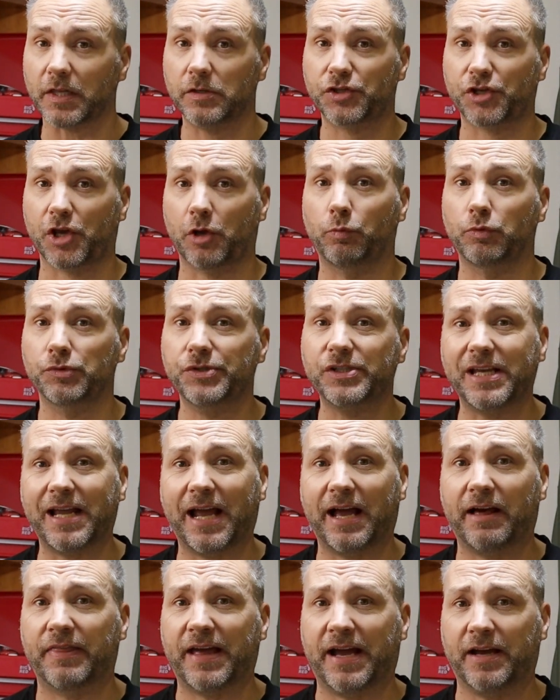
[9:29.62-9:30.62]
So we'll see
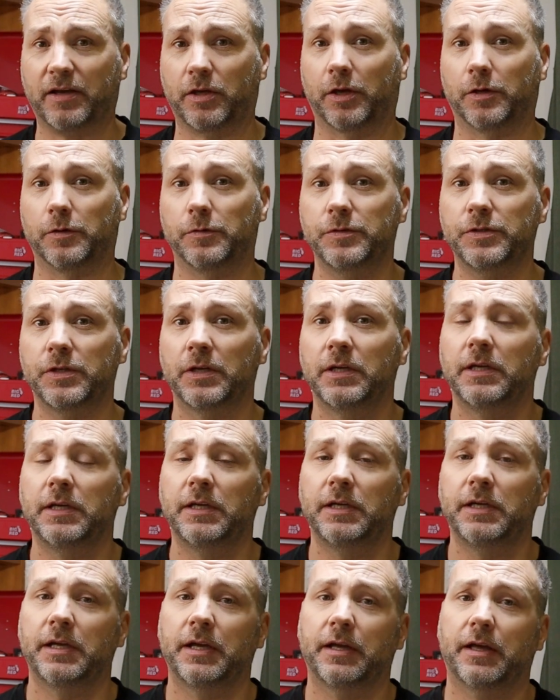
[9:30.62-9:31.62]
how that goes.
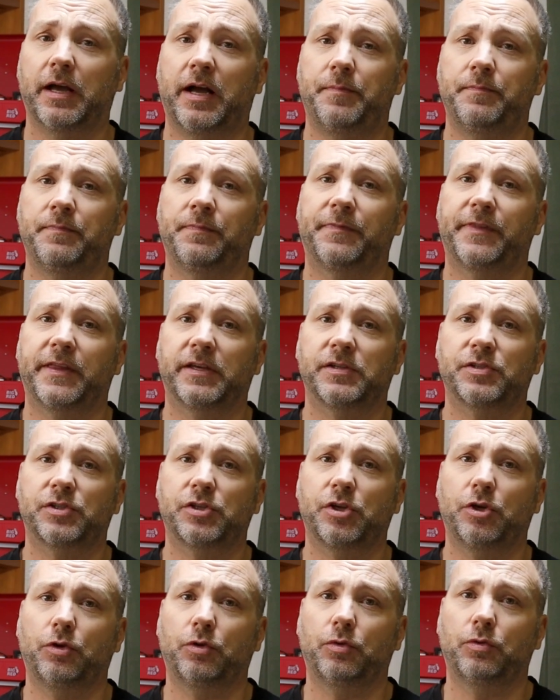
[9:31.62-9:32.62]
There's
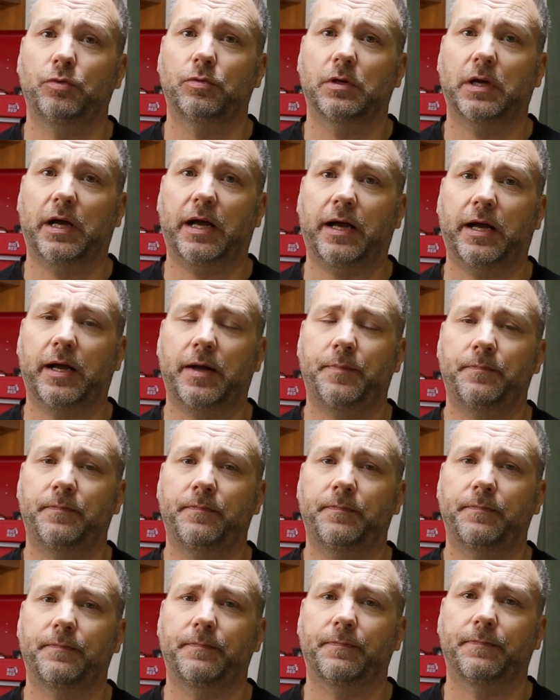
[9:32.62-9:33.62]
two
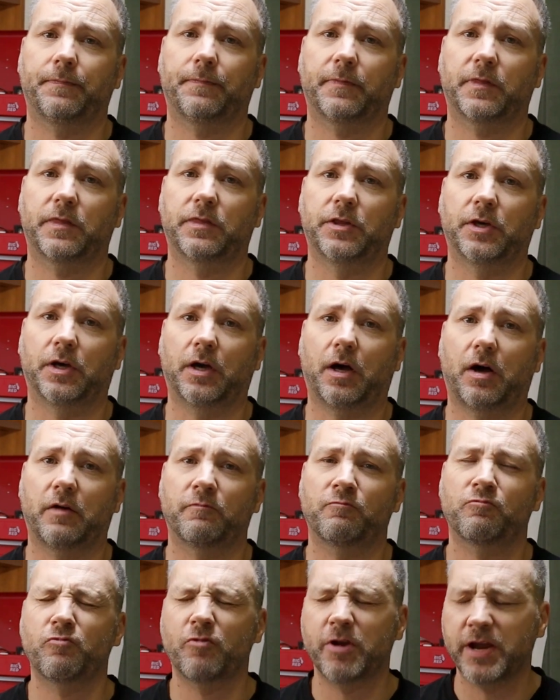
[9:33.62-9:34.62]
that
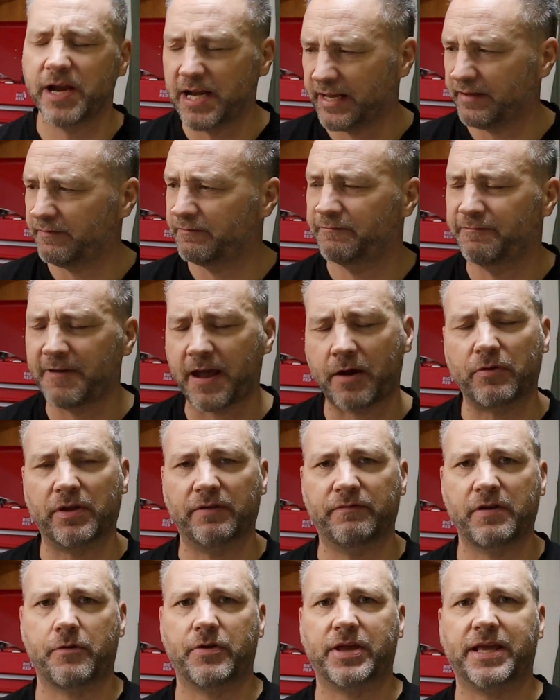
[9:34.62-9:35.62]
I'm really
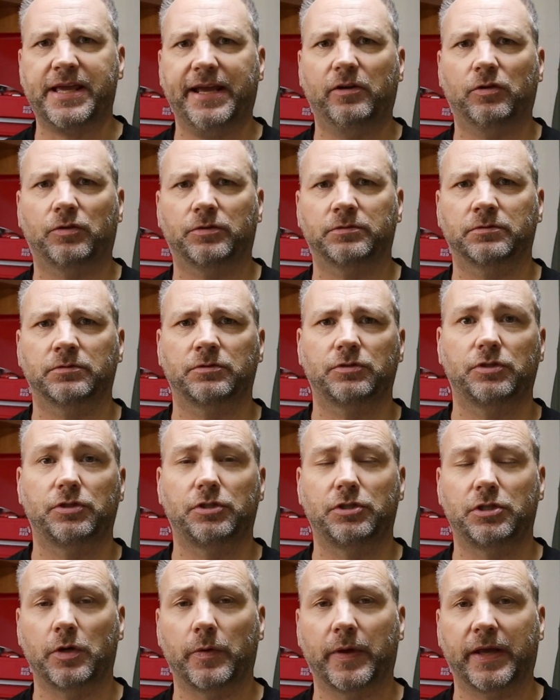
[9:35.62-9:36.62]
very, very keen on
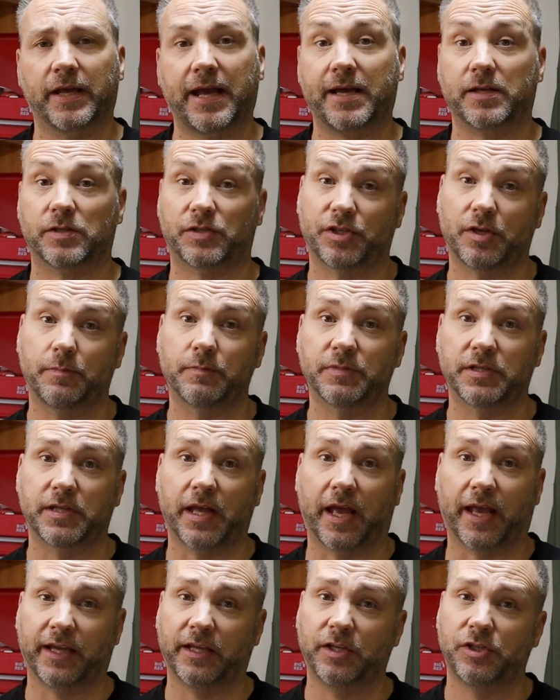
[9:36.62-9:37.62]
doing at some
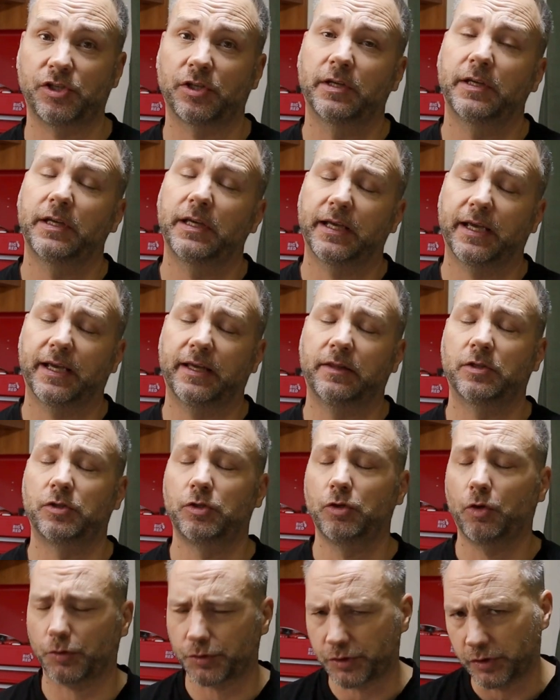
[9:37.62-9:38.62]
stage in the
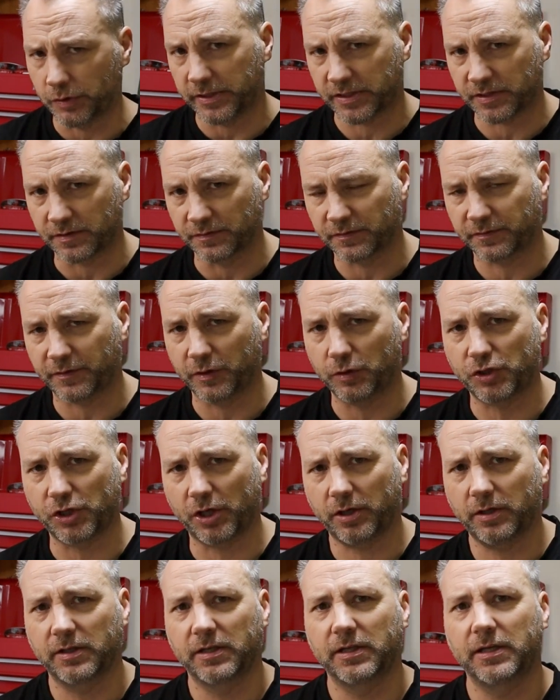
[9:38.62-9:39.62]
not too distant
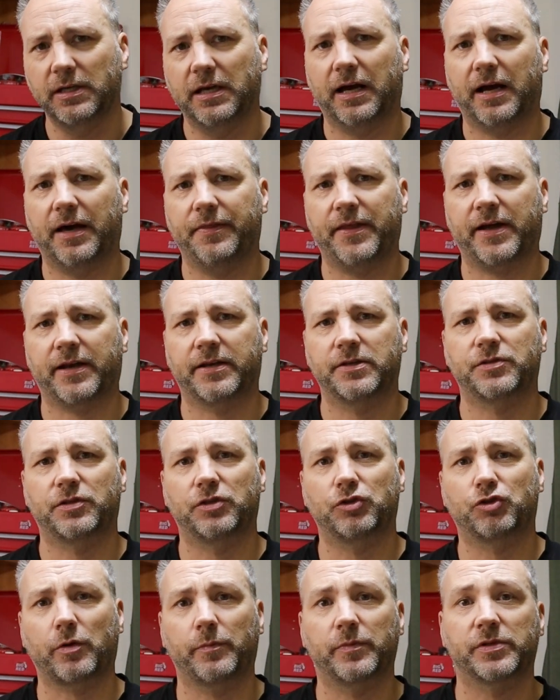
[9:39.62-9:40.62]
future, and that is
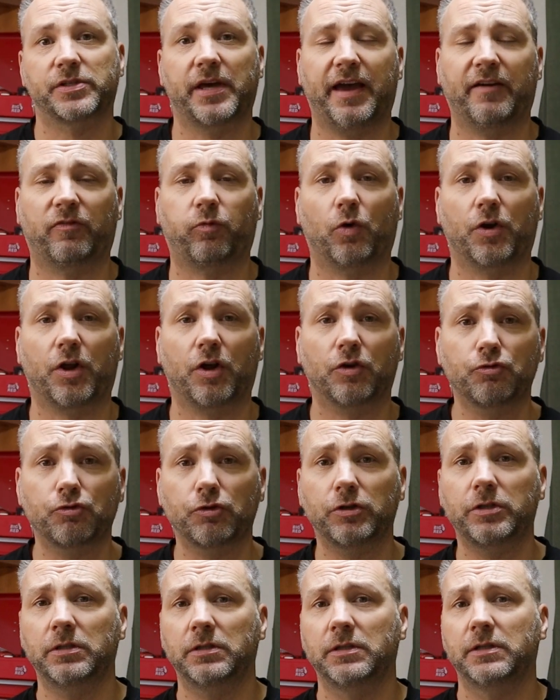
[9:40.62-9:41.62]
the Trumpeter
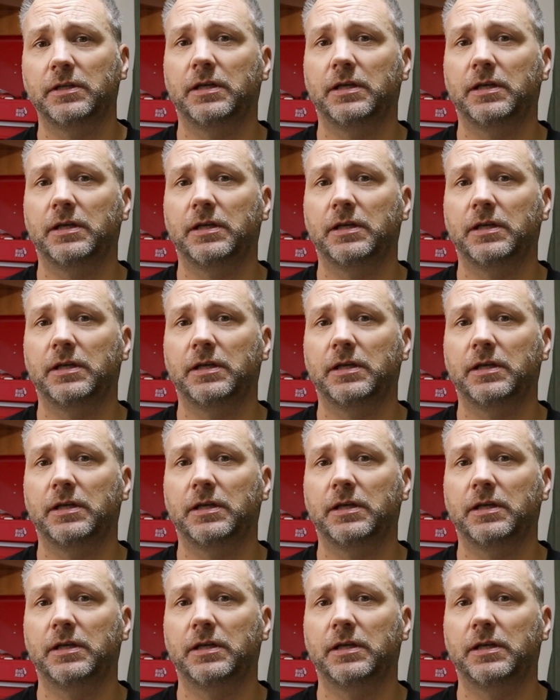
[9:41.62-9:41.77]
F100